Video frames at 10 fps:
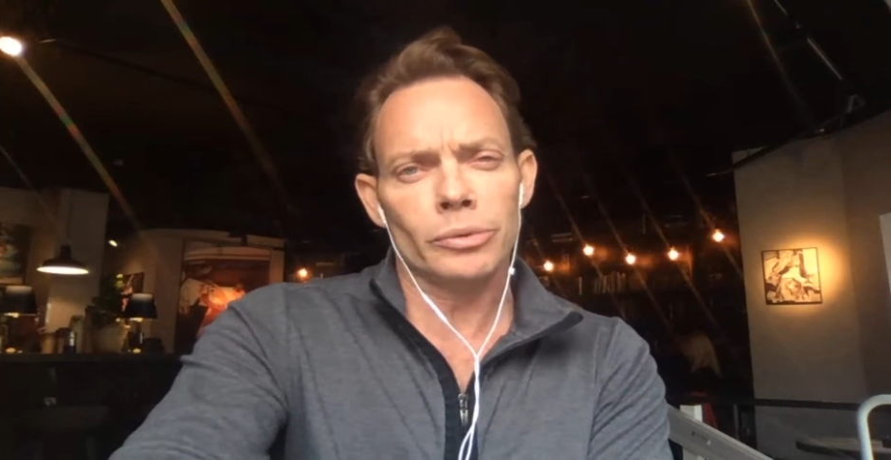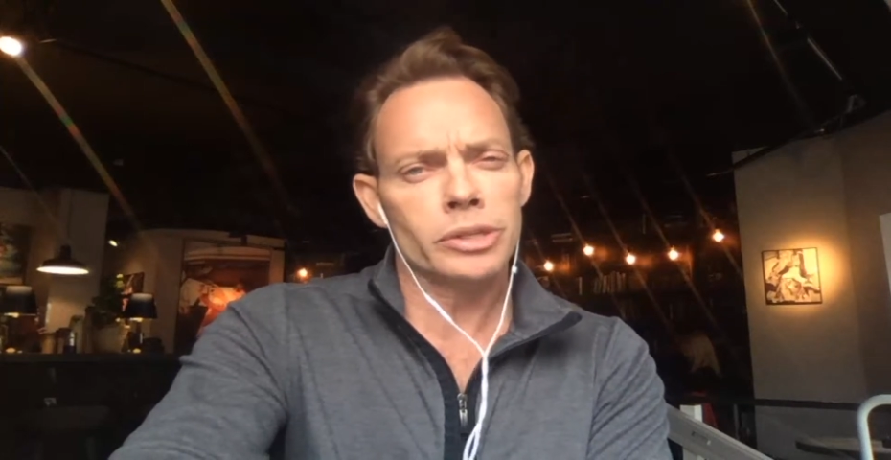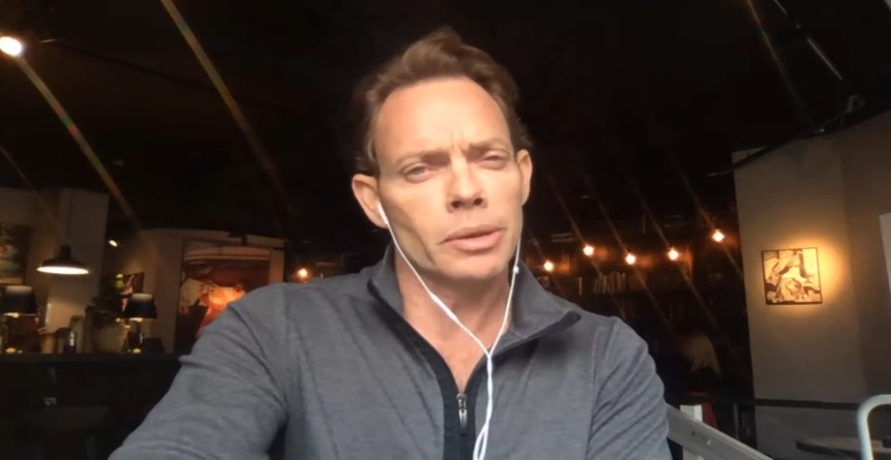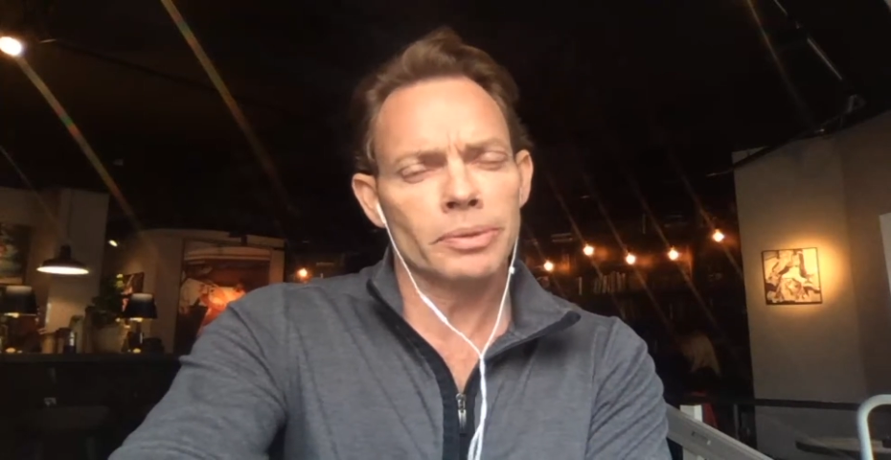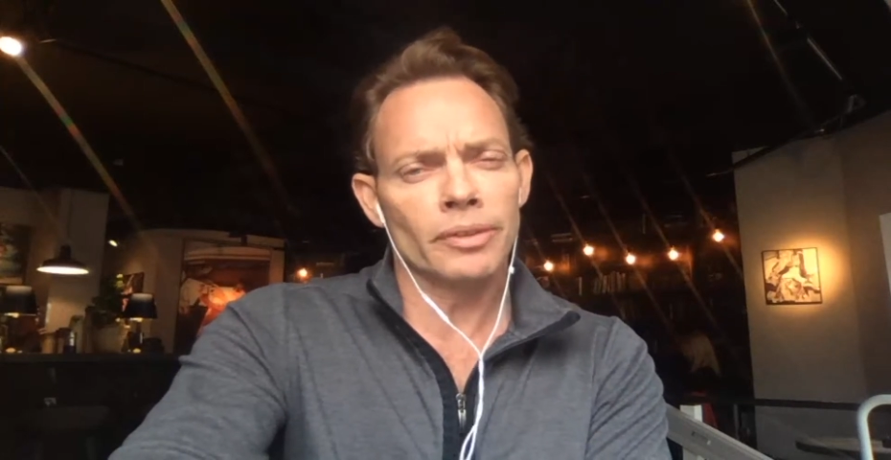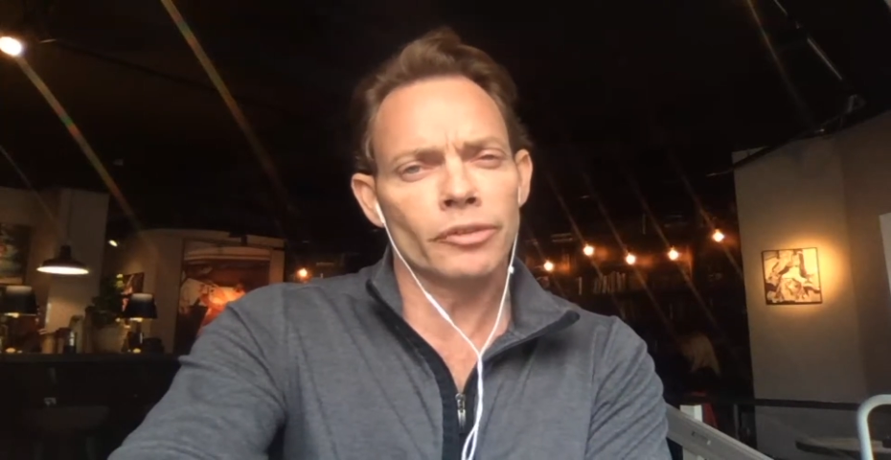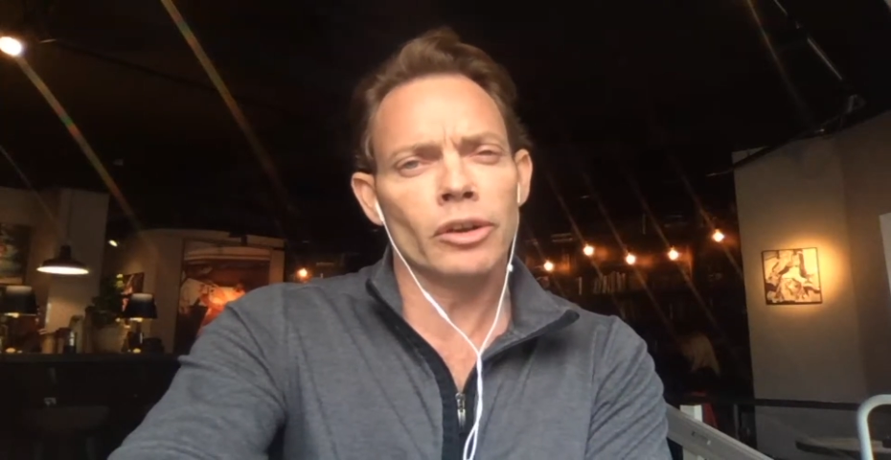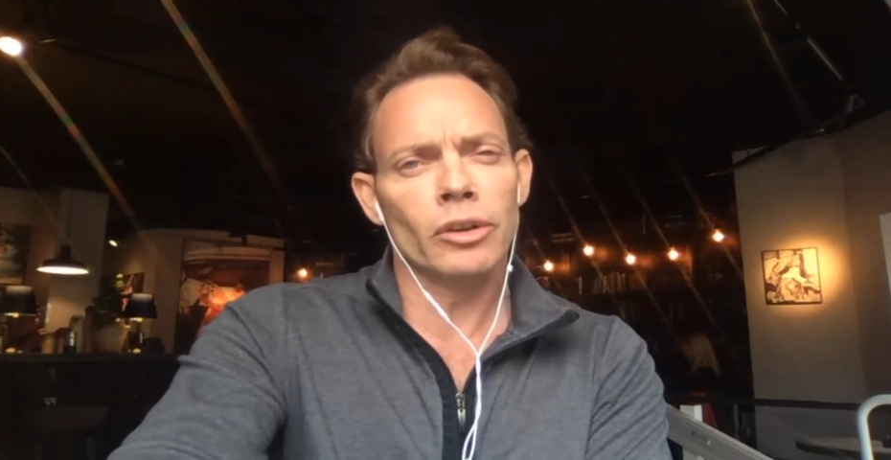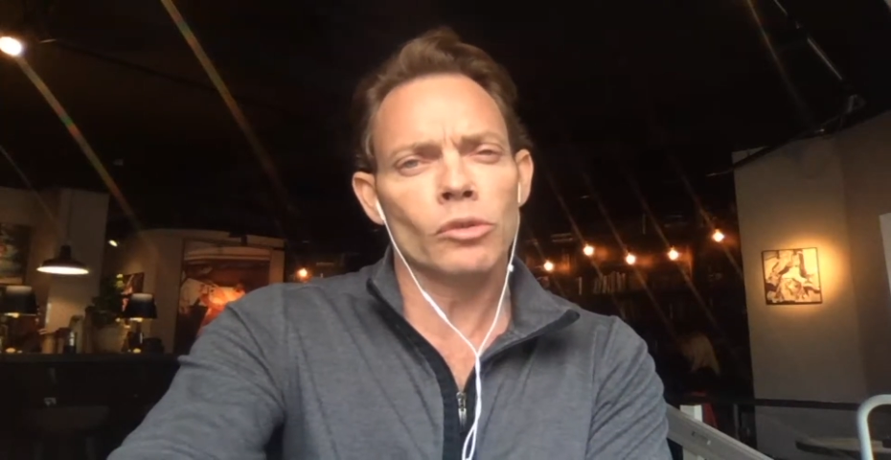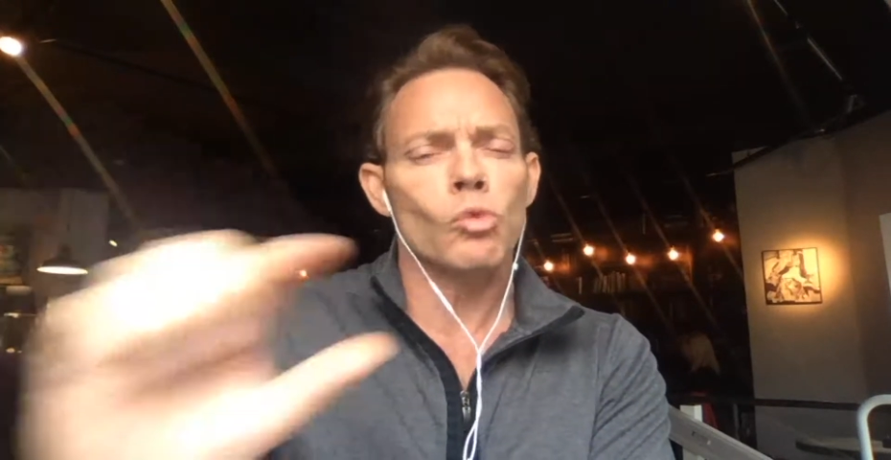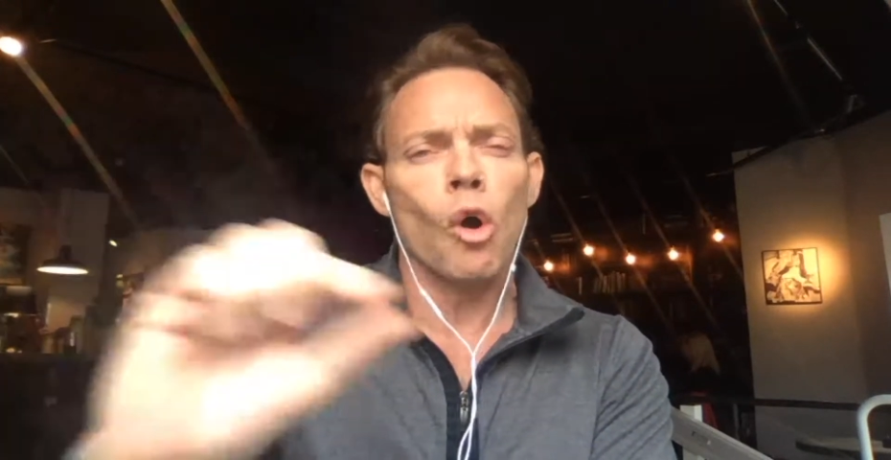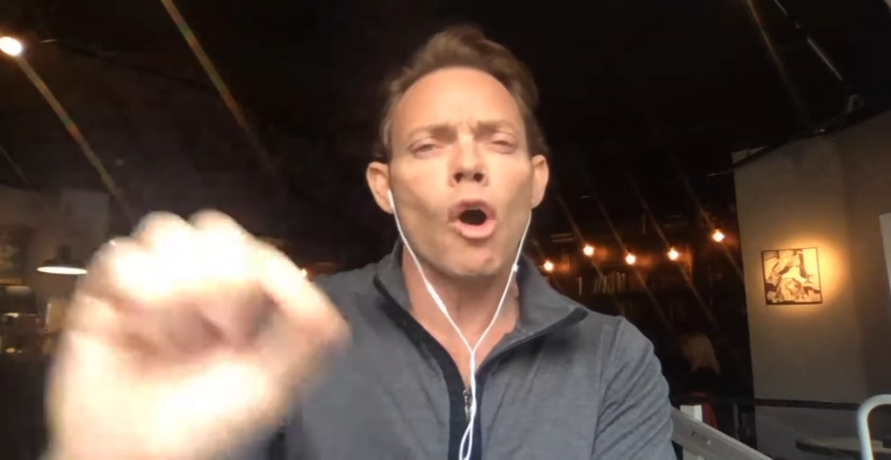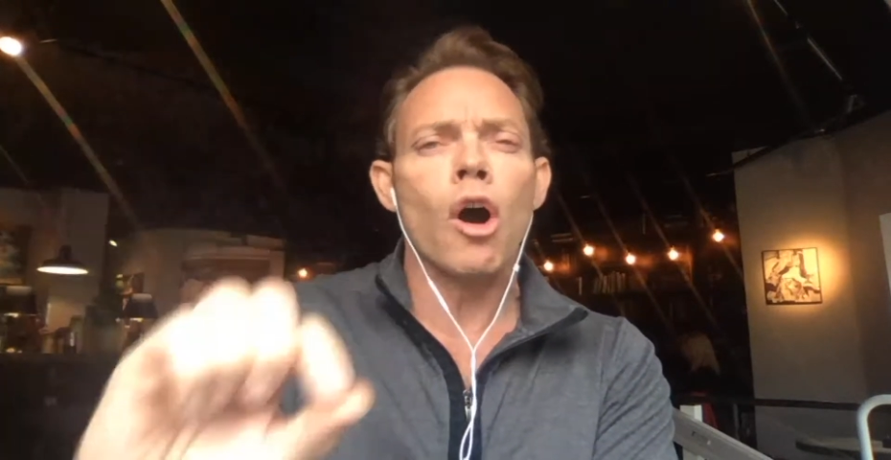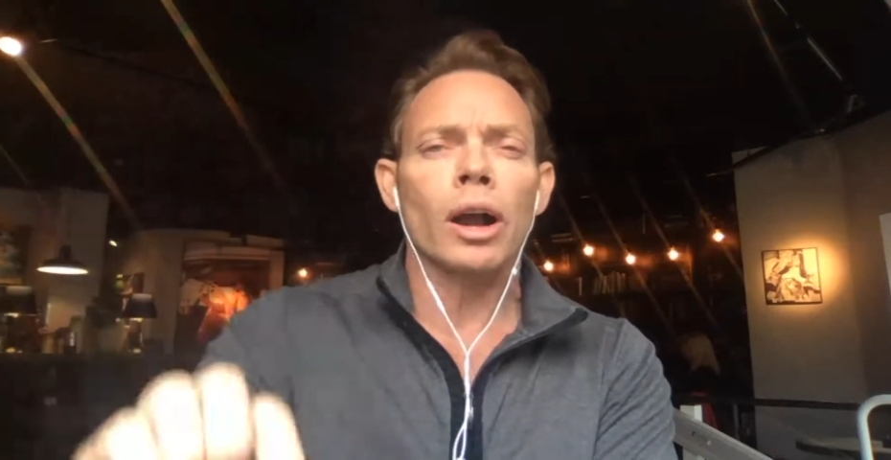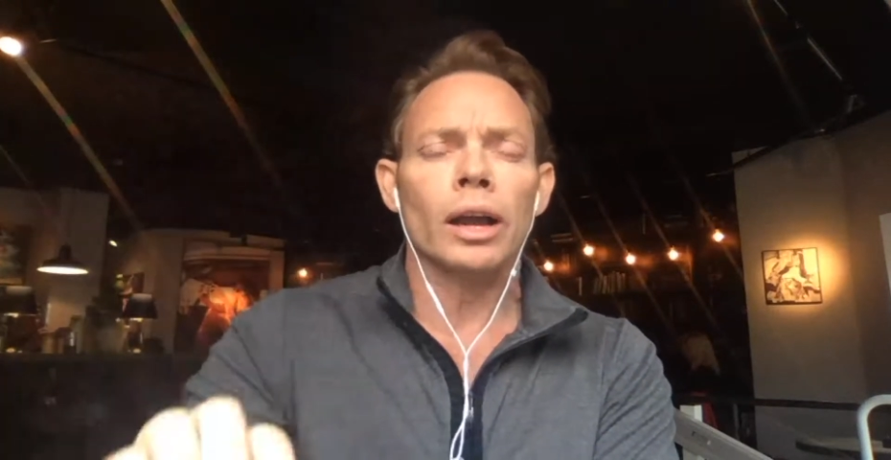there was something very
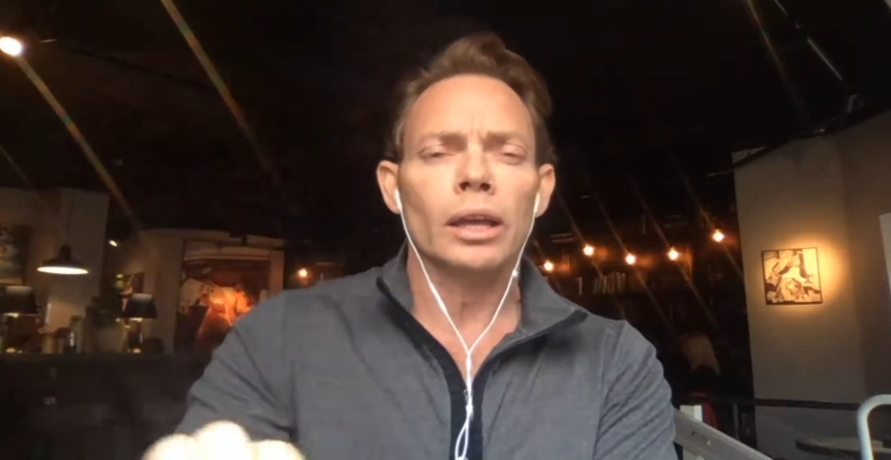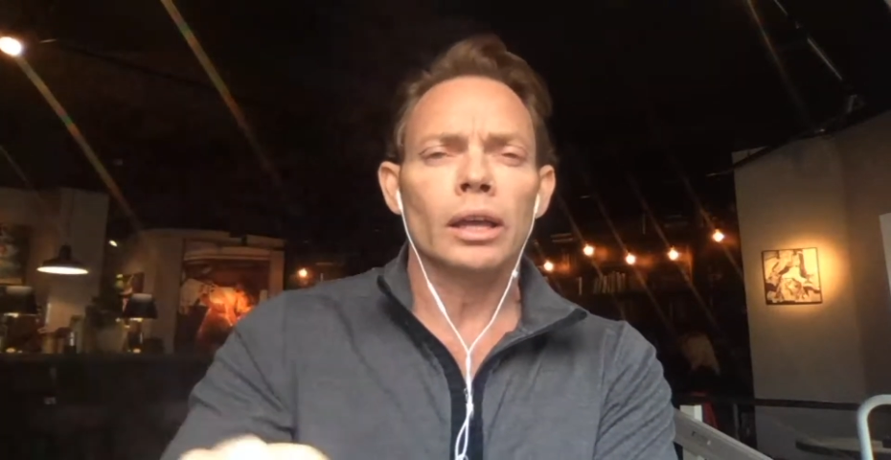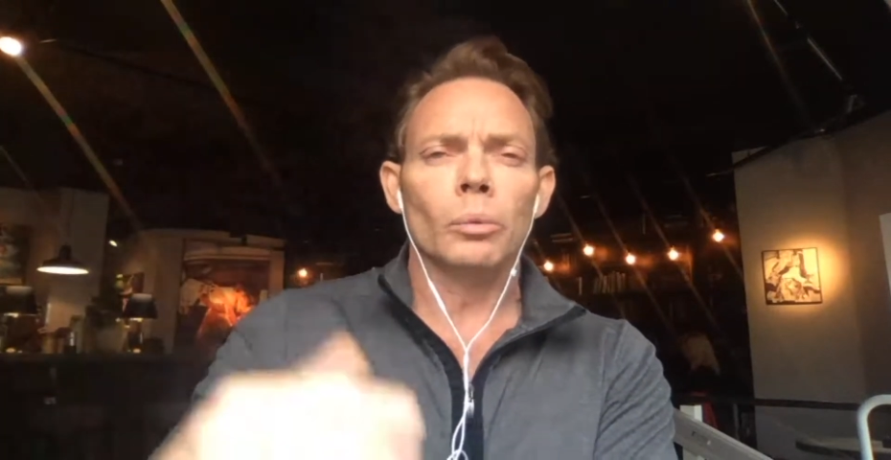wrong